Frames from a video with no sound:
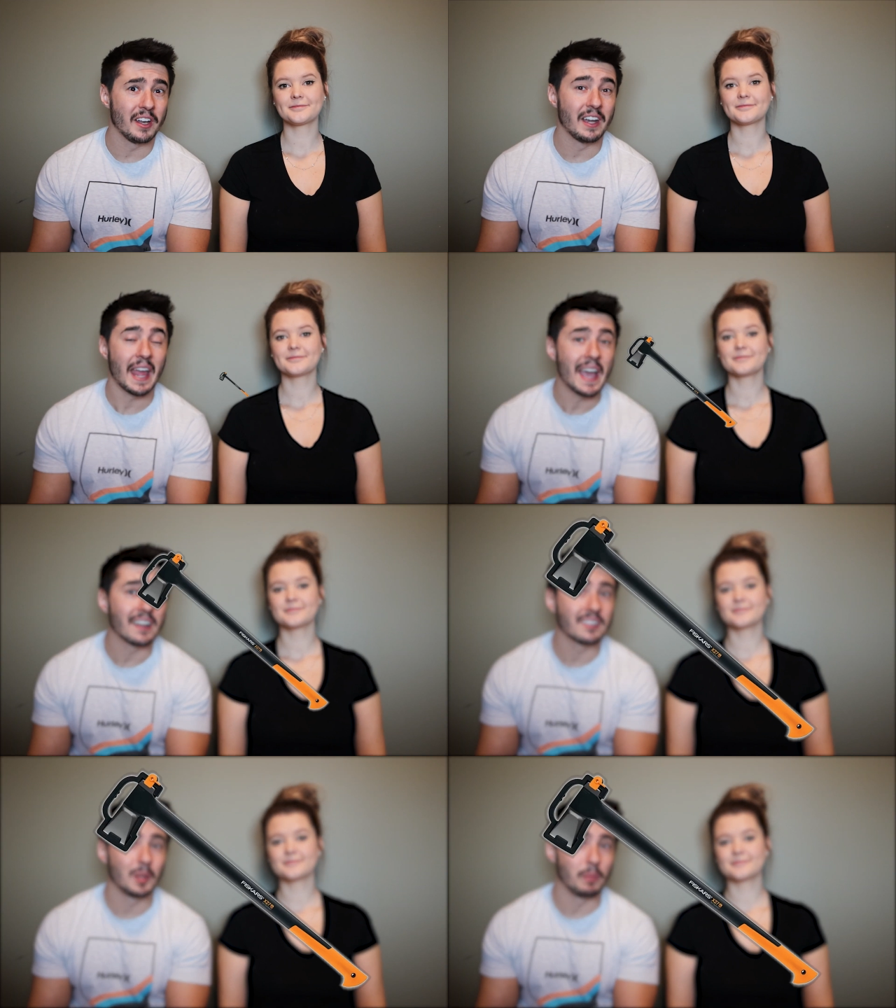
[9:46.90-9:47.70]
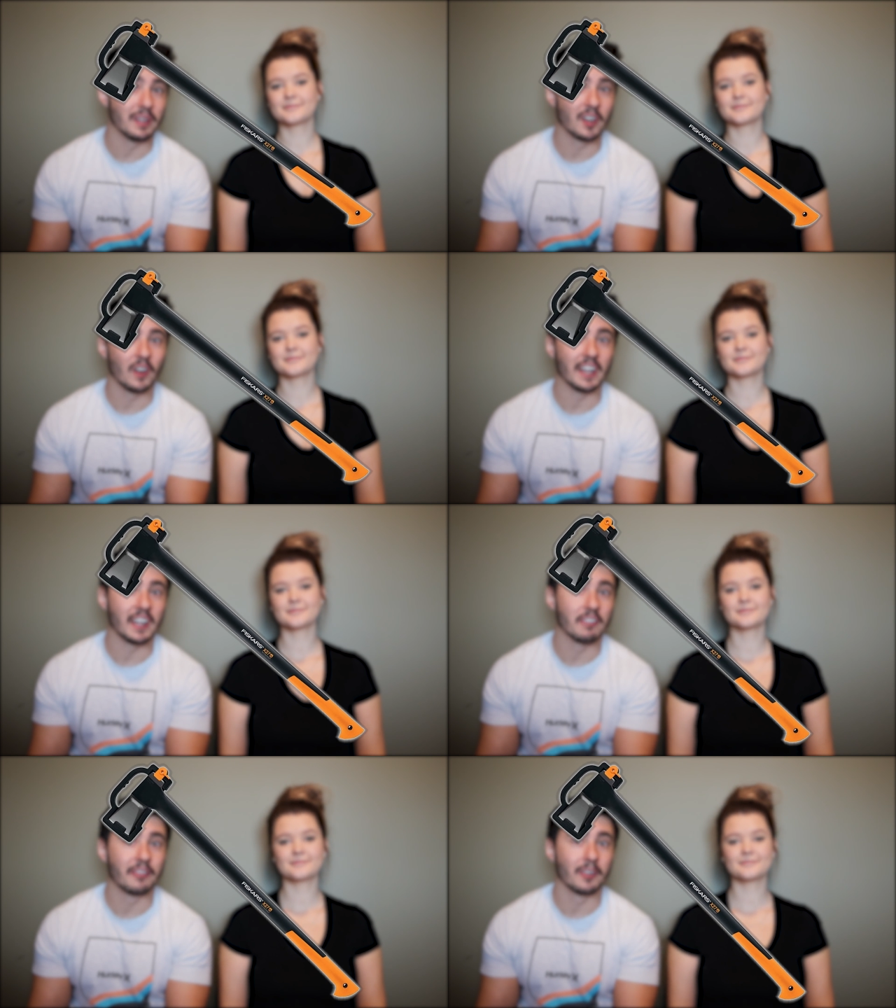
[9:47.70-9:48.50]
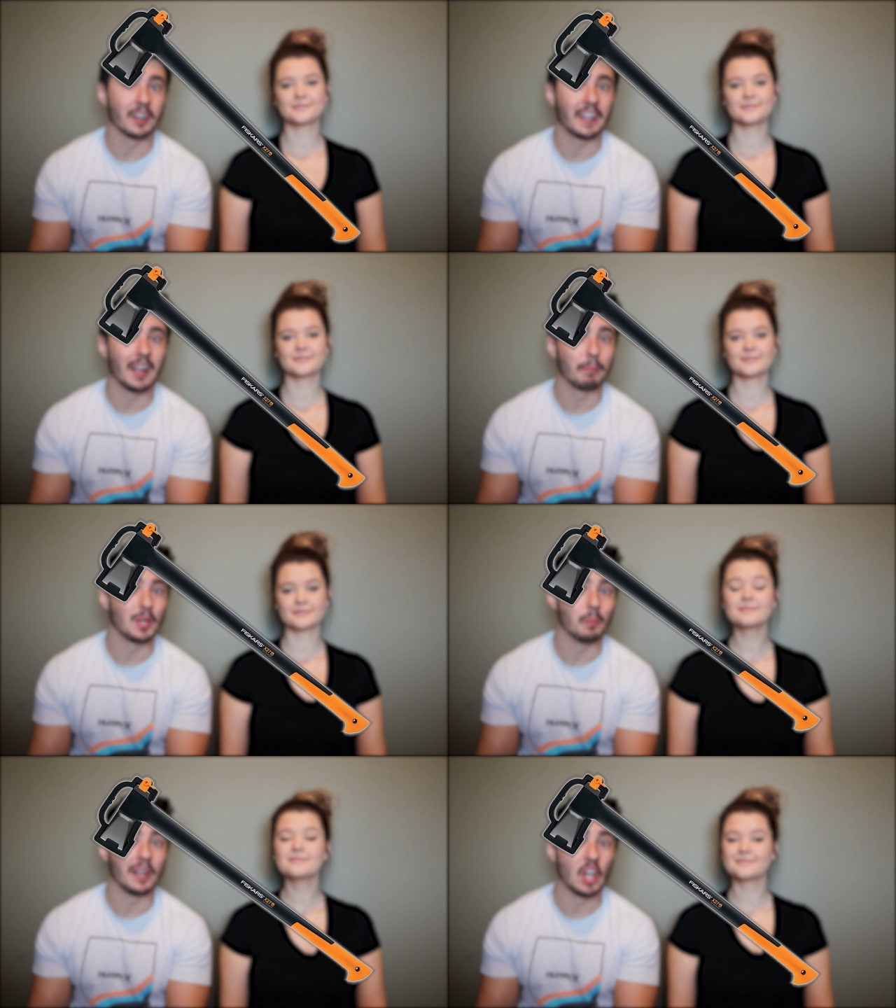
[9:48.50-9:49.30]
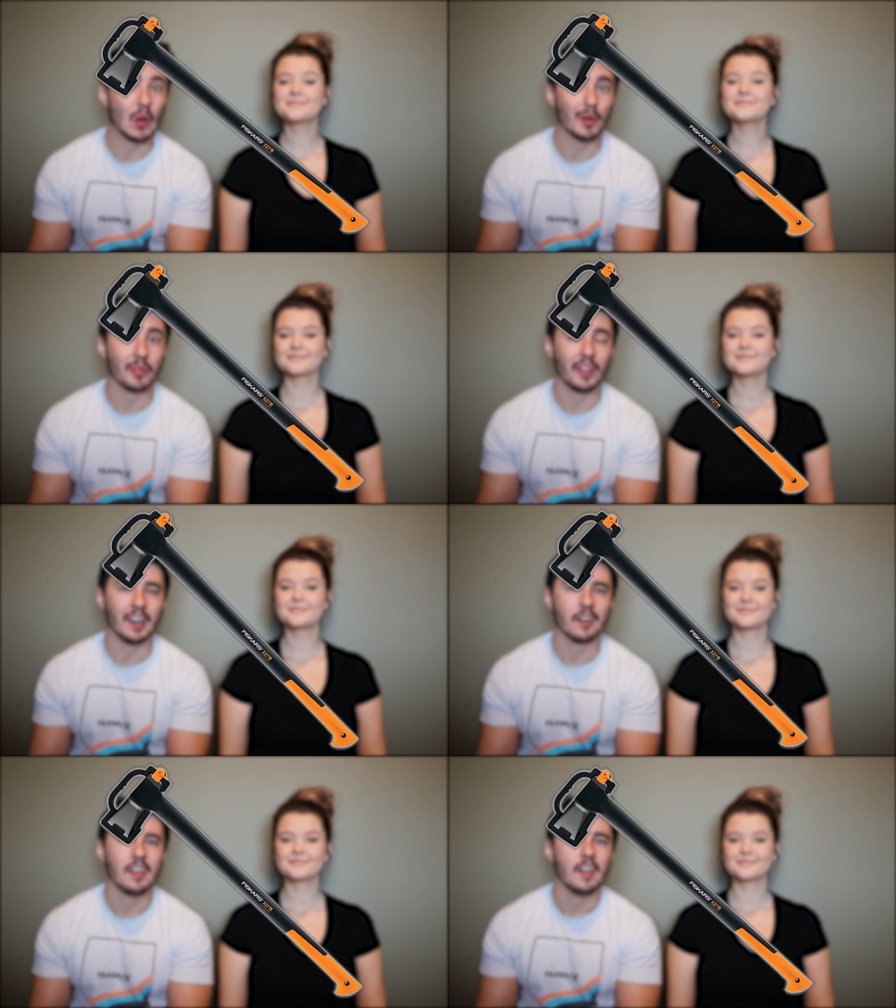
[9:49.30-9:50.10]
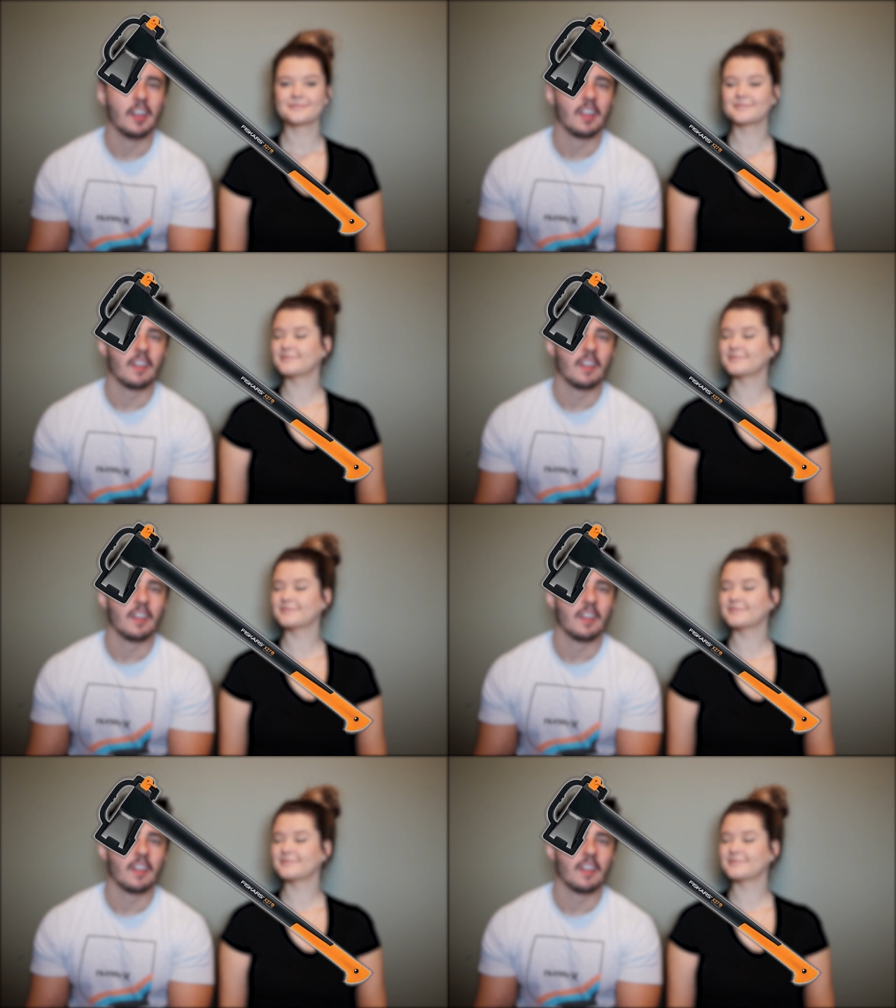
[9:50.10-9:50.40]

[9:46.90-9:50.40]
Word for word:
Speaker 1: thought an axe could be a great gift for a camper you may know out there.